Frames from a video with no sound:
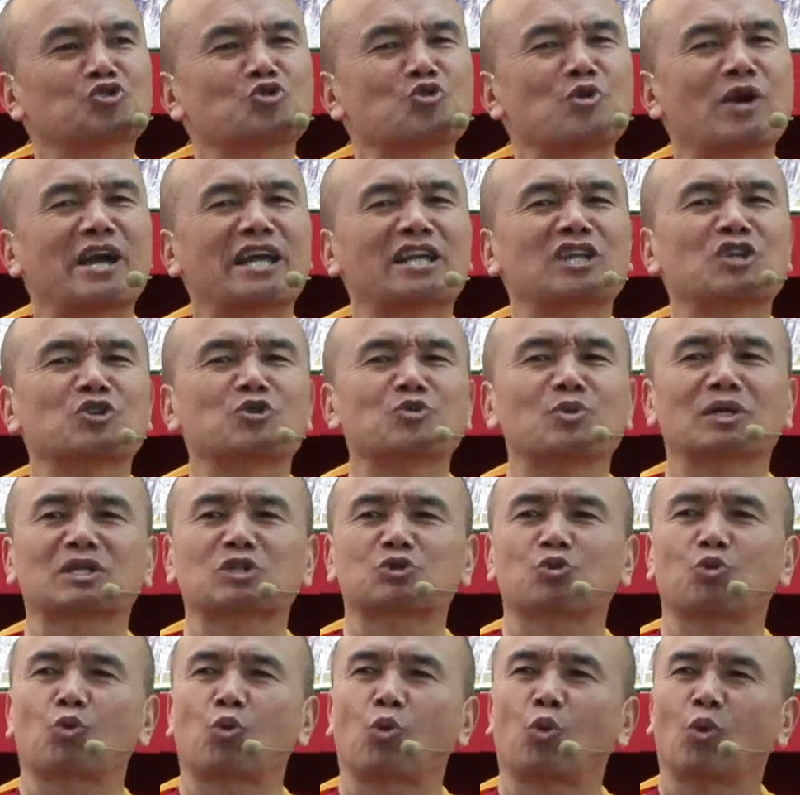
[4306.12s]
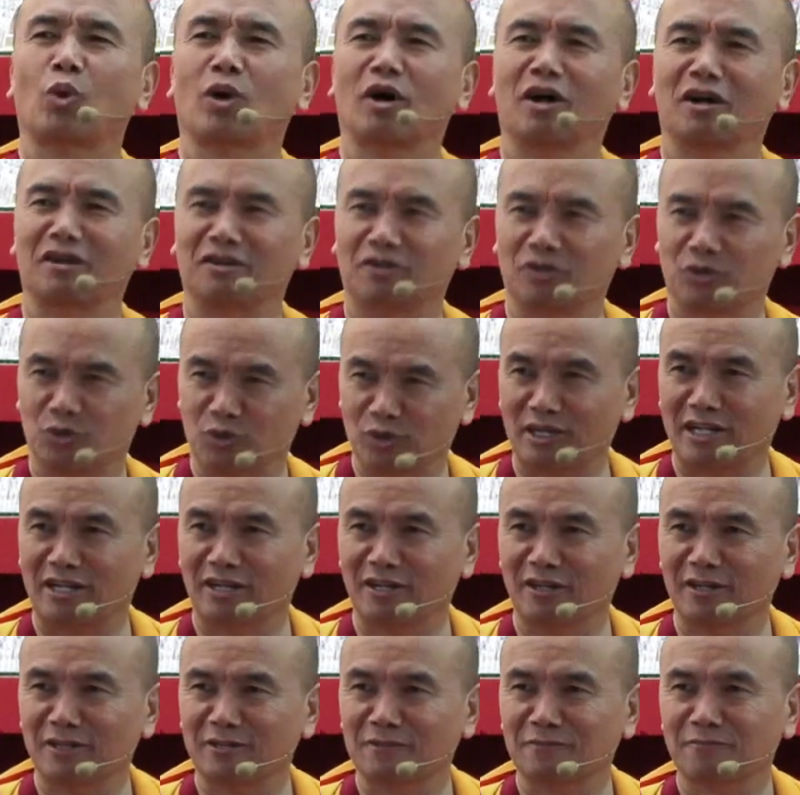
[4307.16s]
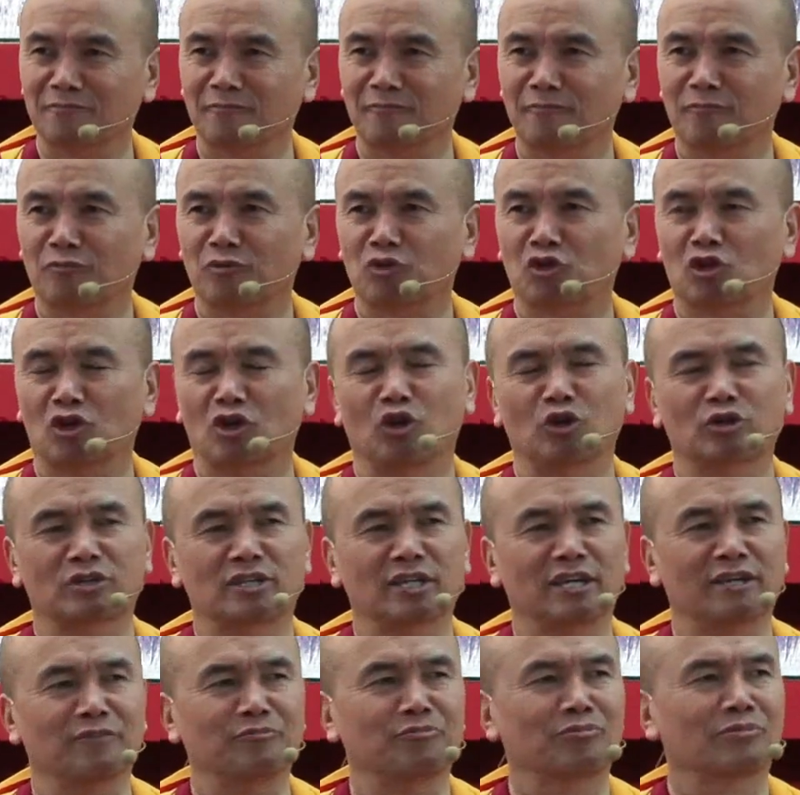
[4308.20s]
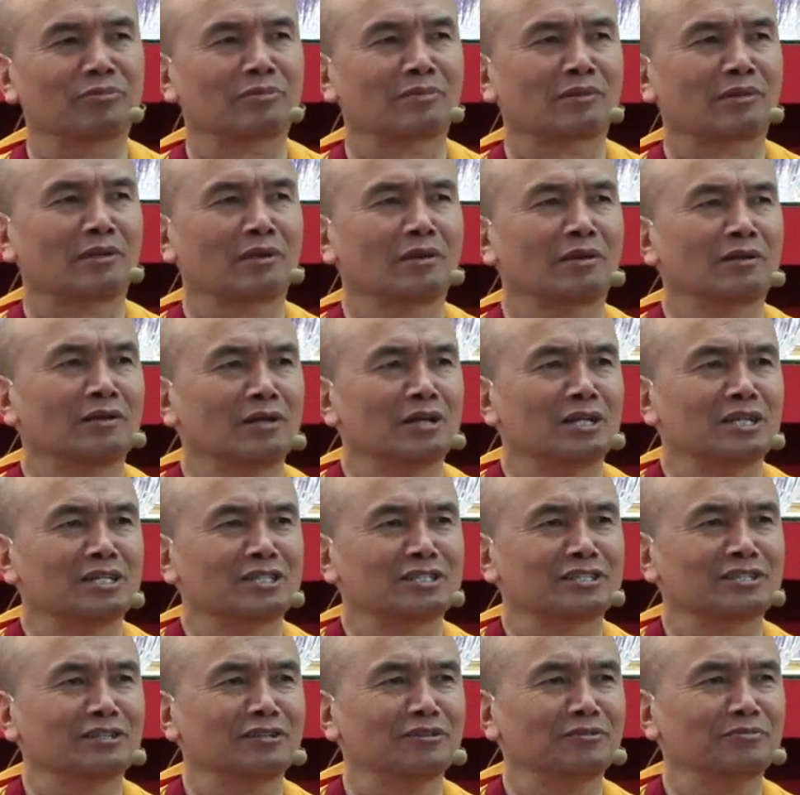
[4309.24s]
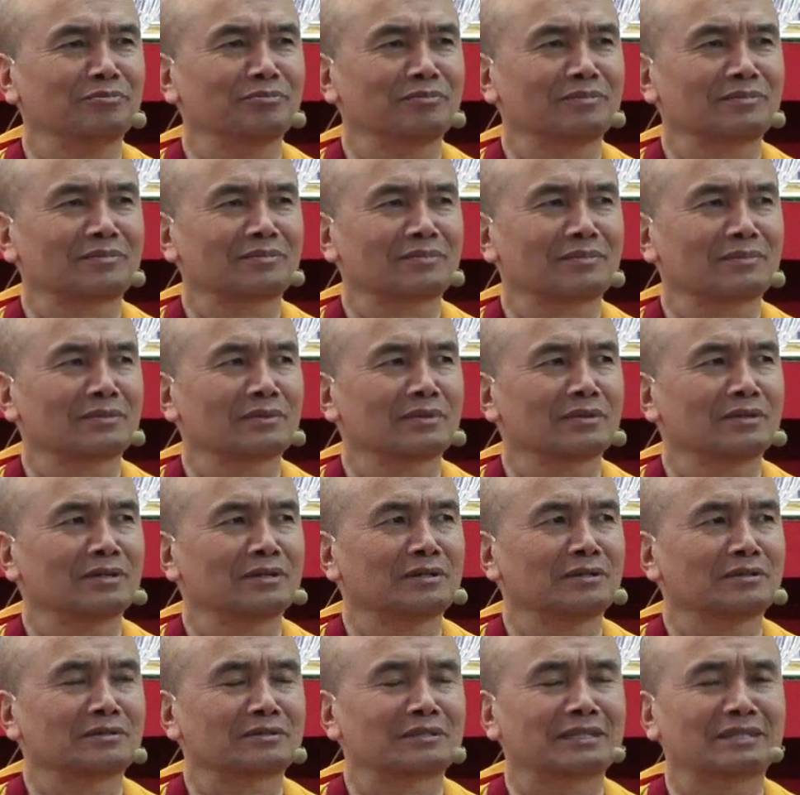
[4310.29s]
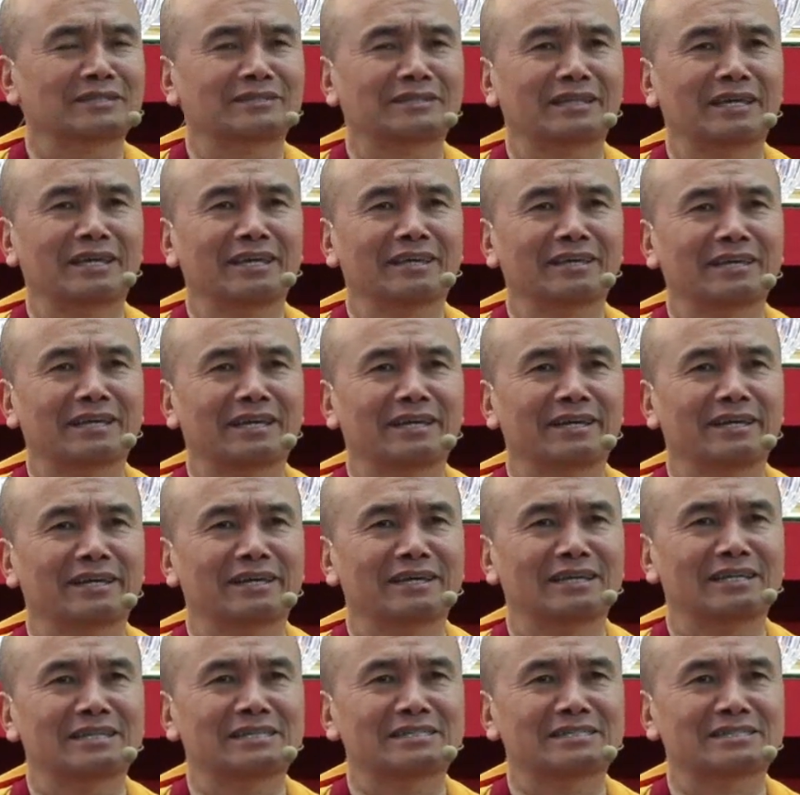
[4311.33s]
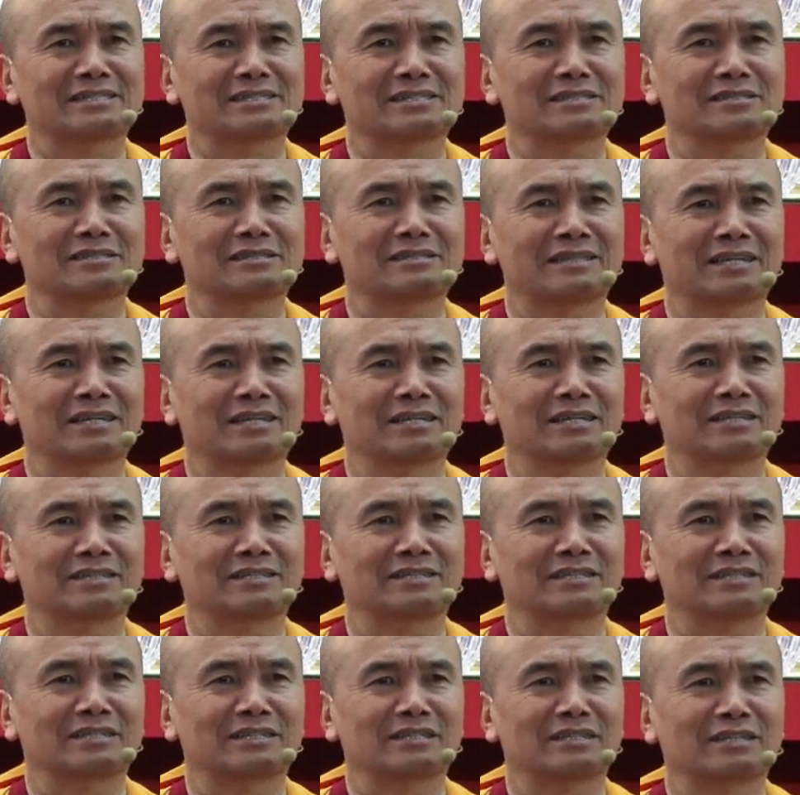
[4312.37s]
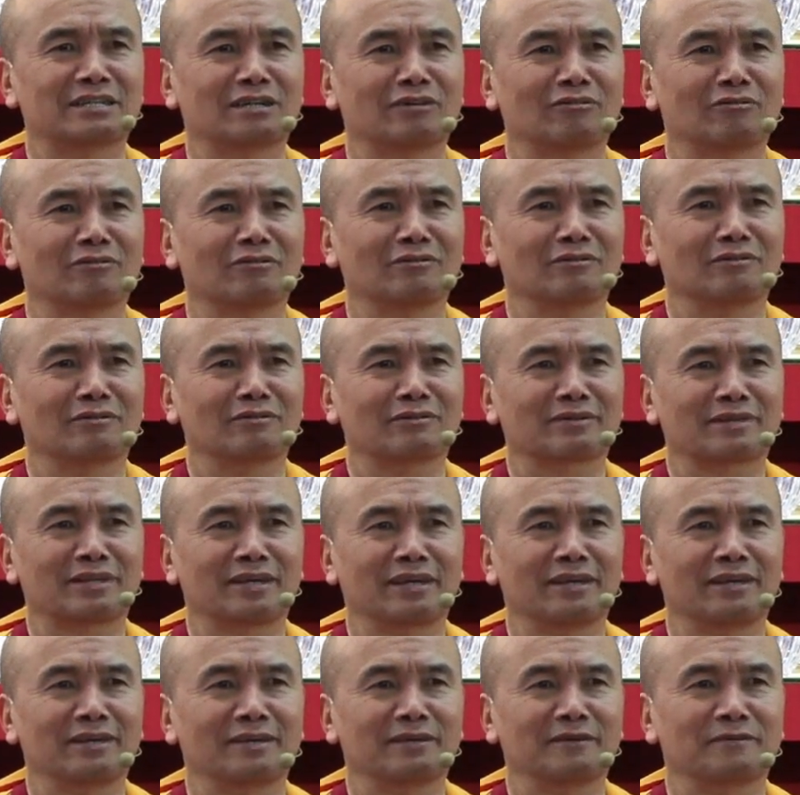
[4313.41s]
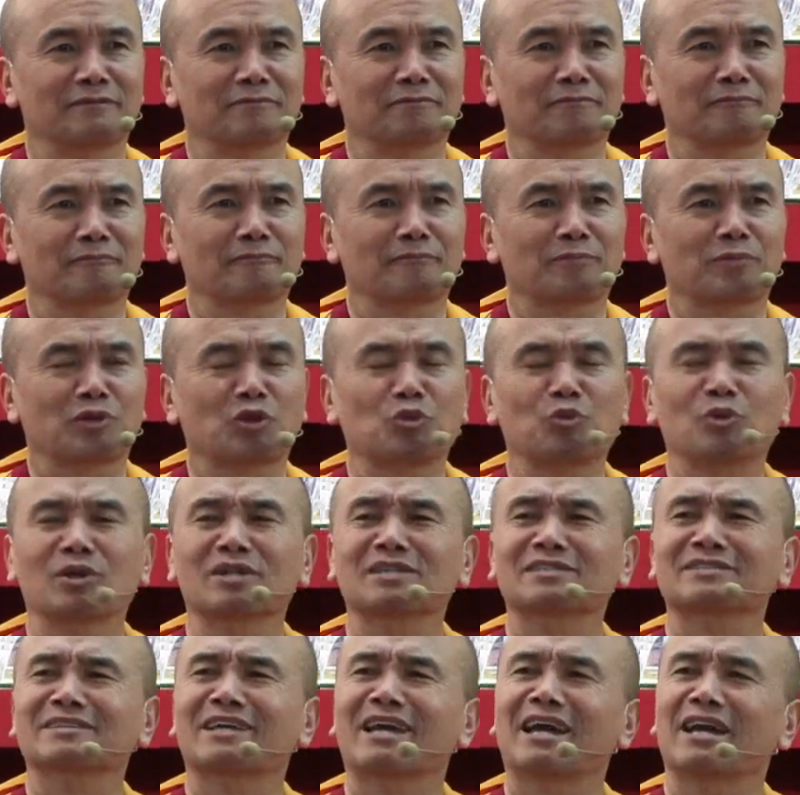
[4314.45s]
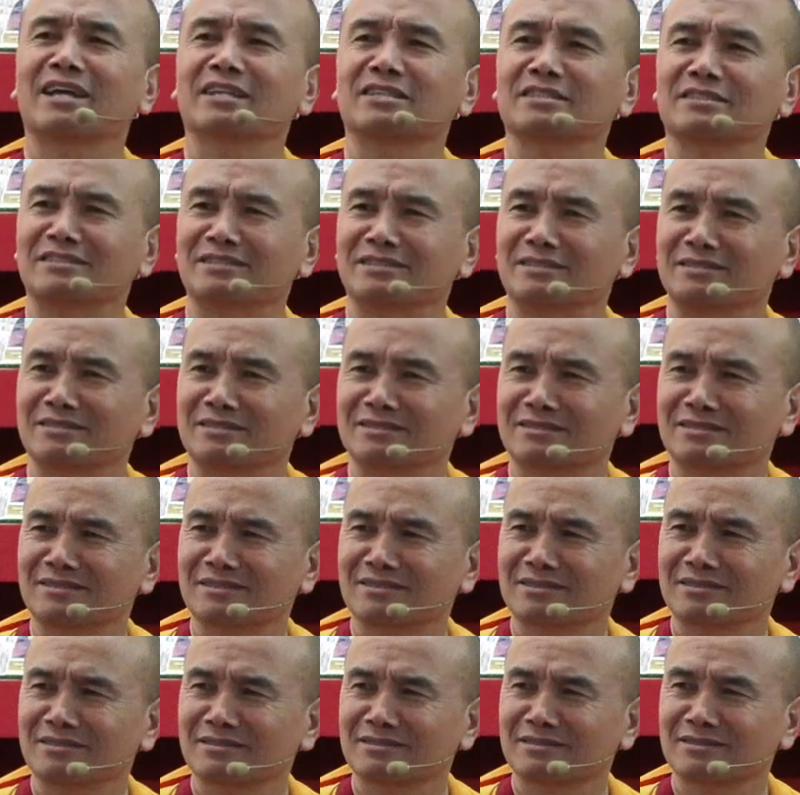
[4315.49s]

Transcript: two entities one? You getting it? Okay. So the thing is that okay. What is the entities?